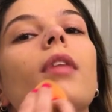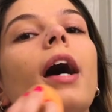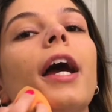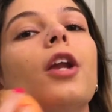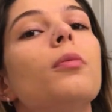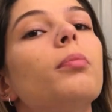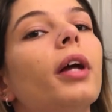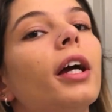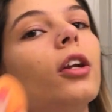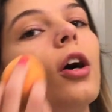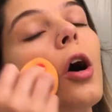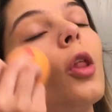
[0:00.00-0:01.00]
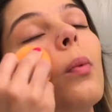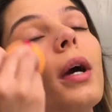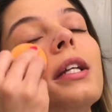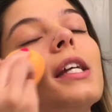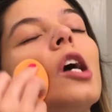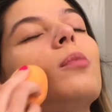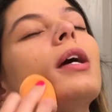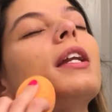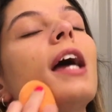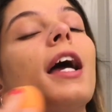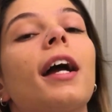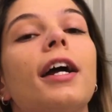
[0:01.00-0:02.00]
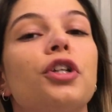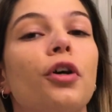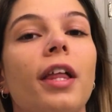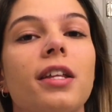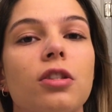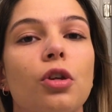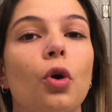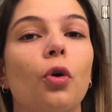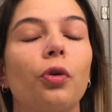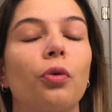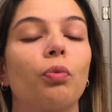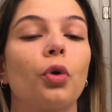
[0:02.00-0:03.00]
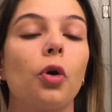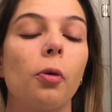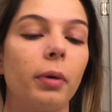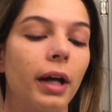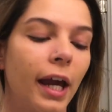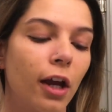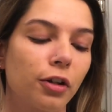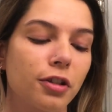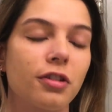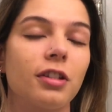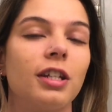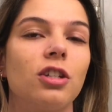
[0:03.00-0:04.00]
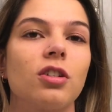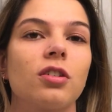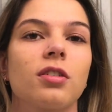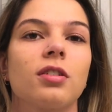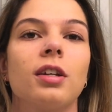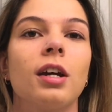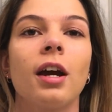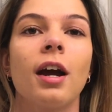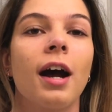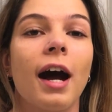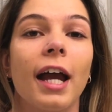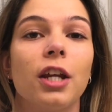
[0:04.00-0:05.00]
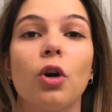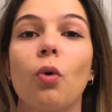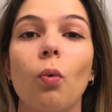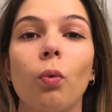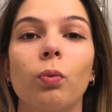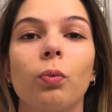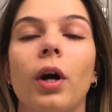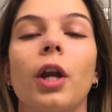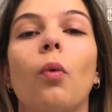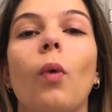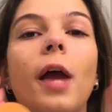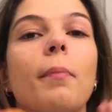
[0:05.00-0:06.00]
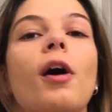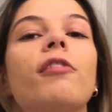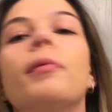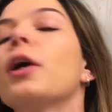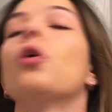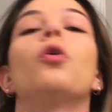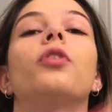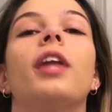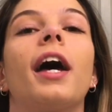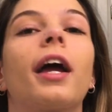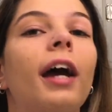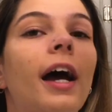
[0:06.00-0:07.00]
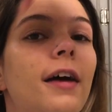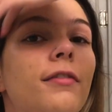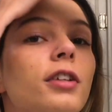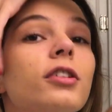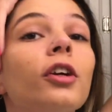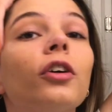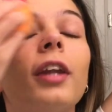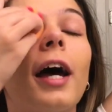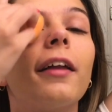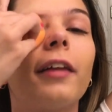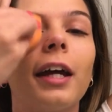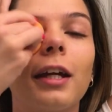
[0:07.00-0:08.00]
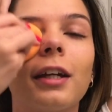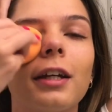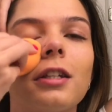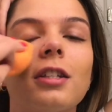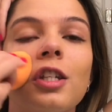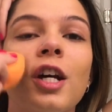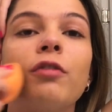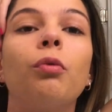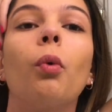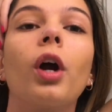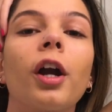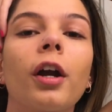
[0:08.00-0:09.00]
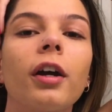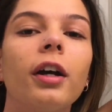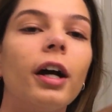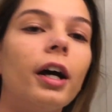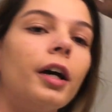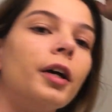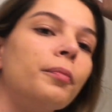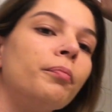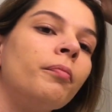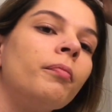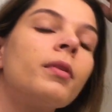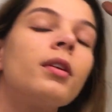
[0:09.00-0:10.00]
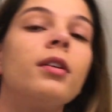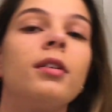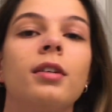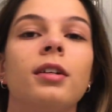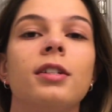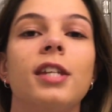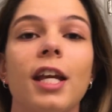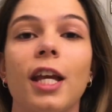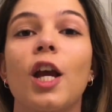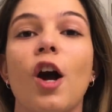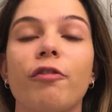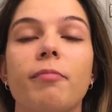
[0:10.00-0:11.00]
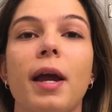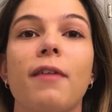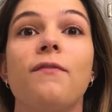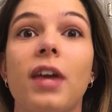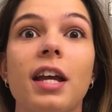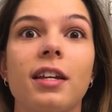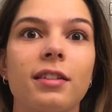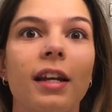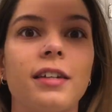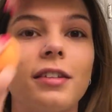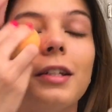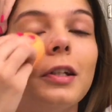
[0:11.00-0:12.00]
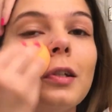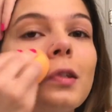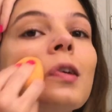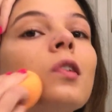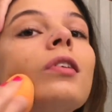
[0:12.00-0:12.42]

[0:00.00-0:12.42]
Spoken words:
I don't blend all the way down my neck. I know that's the golden rule, but I honestly just, I don't want to wipe off my whole neck every single night. Like, it's enough work taking off my face as is.